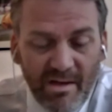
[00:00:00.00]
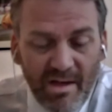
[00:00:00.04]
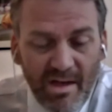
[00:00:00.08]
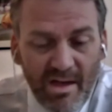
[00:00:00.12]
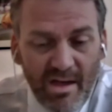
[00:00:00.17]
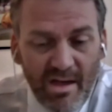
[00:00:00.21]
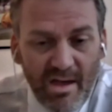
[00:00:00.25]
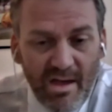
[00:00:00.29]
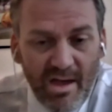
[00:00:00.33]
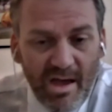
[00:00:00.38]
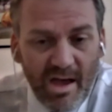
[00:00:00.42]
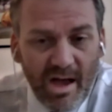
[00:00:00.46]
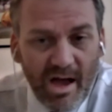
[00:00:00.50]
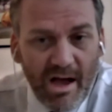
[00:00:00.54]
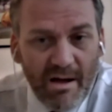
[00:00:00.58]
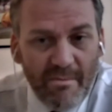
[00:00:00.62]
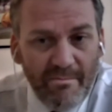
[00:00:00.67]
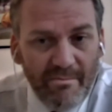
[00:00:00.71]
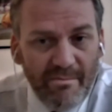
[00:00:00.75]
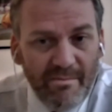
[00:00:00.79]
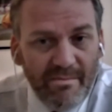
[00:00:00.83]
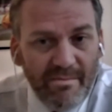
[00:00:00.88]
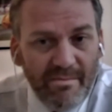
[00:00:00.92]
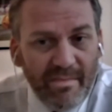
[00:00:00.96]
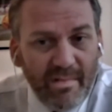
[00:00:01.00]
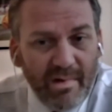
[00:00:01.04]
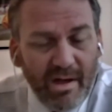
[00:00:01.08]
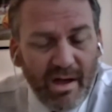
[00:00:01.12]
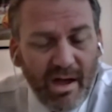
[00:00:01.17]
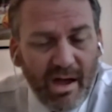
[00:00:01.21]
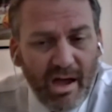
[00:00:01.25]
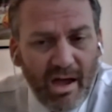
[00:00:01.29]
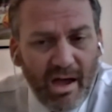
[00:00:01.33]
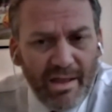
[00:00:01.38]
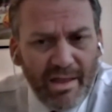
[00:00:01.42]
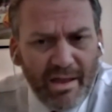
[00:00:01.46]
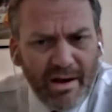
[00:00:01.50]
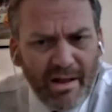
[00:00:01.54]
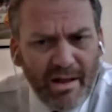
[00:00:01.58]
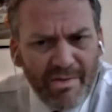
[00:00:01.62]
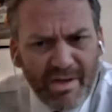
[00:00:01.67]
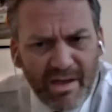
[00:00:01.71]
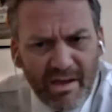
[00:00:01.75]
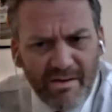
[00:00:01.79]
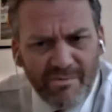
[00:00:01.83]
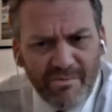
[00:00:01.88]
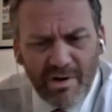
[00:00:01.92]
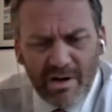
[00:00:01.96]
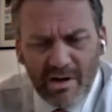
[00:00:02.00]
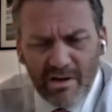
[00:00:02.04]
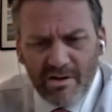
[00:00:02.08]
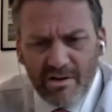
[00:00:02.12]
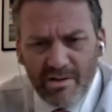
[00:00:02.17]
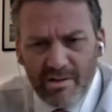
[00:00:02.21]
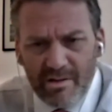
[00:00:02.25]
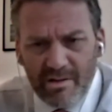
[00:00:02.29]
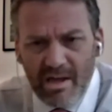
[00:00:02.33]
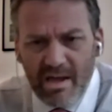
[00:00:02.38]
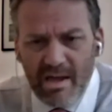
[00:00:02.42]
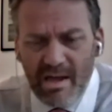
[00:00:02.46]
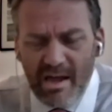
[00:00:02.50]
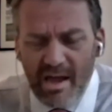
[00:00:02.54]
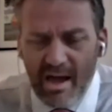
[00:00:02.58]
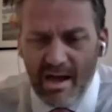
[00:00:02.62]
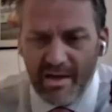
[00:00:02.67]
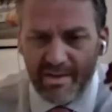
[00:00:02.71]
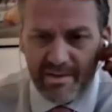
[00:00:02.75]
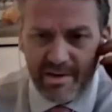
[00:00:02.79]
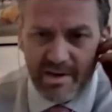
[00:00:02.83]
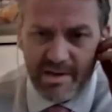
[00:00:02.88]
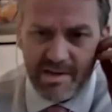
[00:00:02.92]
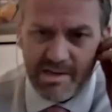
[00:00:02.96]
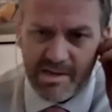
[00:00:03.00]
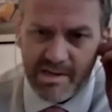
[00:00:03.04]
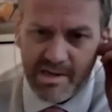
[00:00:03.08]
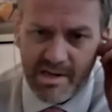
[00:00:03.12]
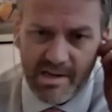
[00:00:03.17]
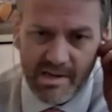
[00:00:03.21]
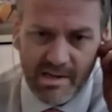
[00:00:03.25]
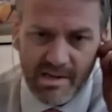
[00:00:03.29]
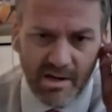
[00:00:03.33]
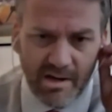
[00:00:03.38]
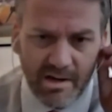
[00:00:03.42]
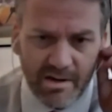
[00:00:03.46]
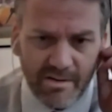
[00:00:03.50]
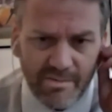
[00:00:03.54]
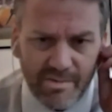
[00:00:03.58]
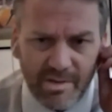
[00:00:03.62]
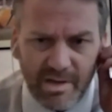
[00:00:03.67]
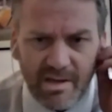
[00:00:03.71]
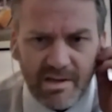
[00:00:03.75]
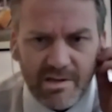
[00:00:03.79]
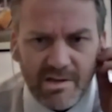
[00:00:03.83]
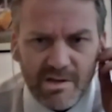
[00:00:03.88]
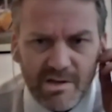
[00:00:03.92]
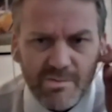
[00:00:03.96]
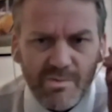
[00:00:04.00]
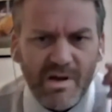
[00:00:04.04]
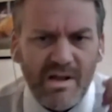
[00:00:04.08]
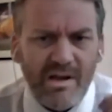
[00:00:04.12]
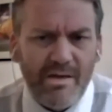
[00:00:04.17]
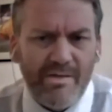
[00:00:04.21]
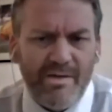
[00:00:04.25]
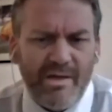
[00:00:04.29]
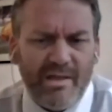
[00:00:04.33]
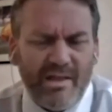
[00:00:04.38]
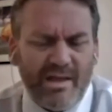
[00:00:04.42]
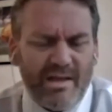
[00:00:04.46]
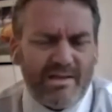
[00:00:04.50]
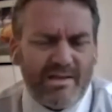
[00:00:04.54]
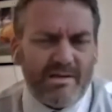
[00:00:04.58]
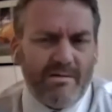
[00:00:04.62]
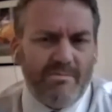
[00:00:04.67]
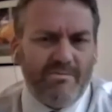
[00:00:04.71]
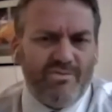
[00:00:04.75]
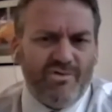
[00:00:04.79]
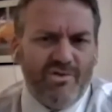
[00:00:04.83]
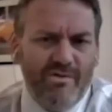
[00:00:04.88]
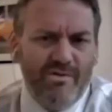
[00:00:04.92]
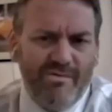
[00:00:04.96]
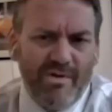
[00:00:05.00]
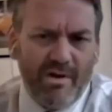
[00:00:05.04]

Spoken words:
And then I think if we look at the ethnicity side of things as well, I think that's improving.